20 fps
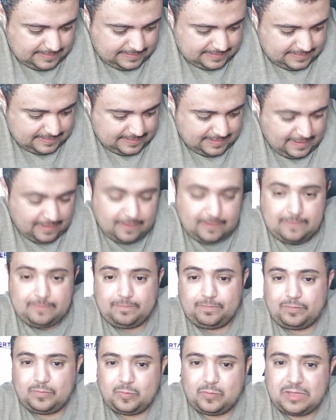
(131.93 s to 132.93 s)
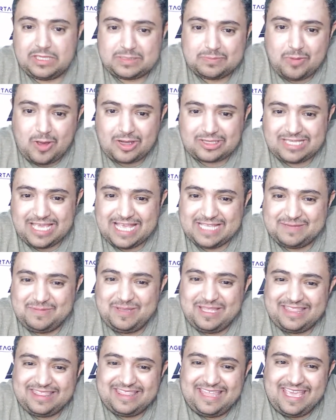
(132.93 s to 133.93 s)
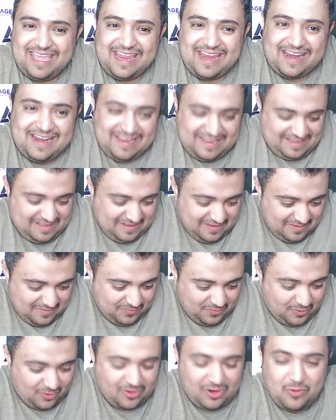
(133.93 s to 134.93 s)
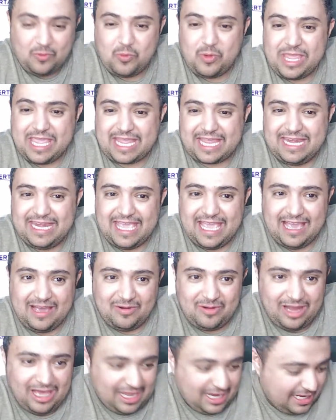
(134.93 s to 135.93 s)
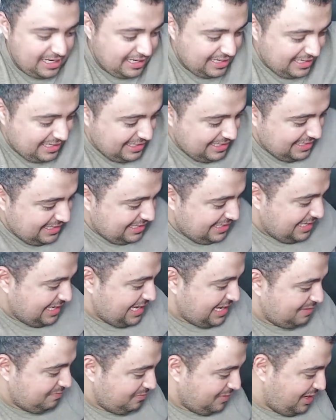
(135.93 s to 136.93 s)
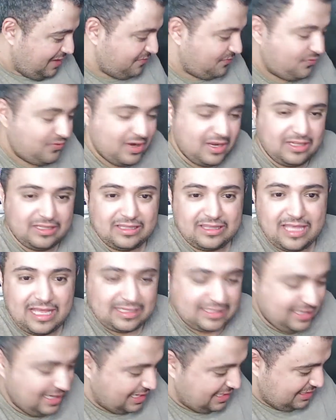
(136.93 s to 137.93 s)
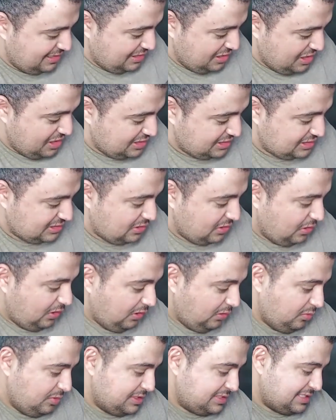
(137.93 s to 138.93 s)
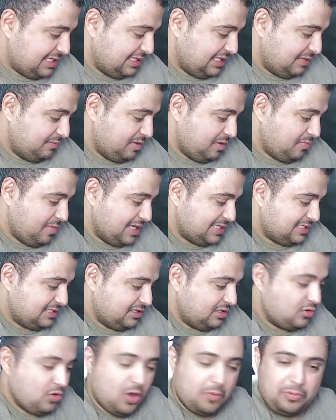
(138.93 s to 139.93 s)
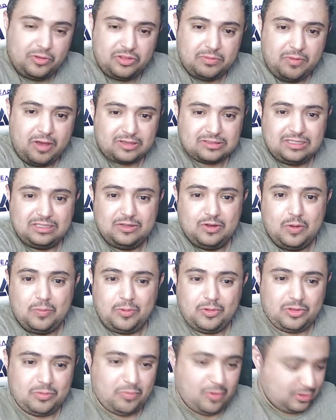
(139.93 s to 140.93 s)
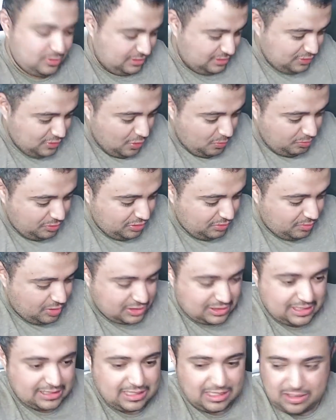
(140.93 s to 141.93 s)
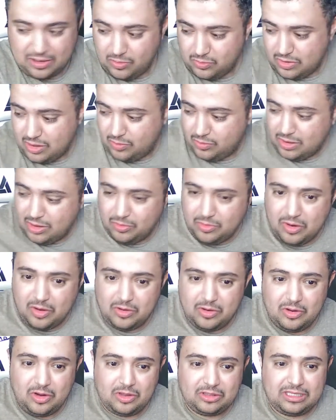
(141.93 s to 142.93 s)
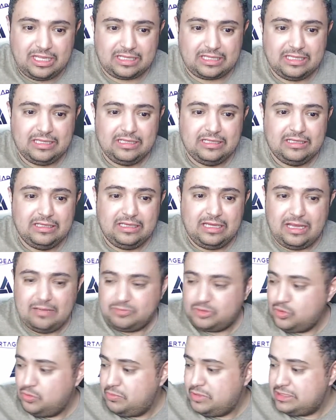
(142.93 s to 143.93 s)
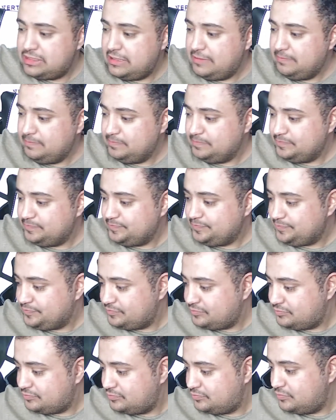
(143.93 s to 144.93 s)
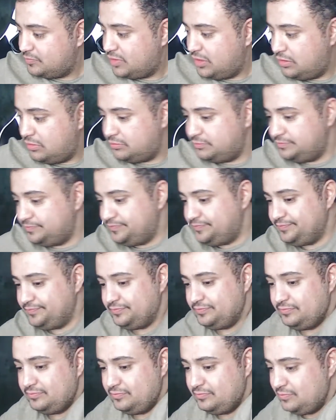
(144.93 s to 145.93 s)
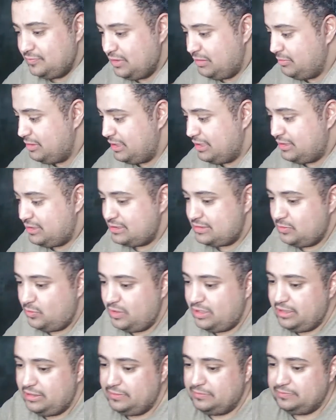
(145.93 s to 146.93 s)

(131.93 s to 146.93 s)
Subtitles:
So this box has been here for a week now, lying. And my friend, that guy, he's always sending me a message. Did you open the box? Did you open the box? Did you open the box? I say, no, not yet. I'm so busy. Oh, let me get this away.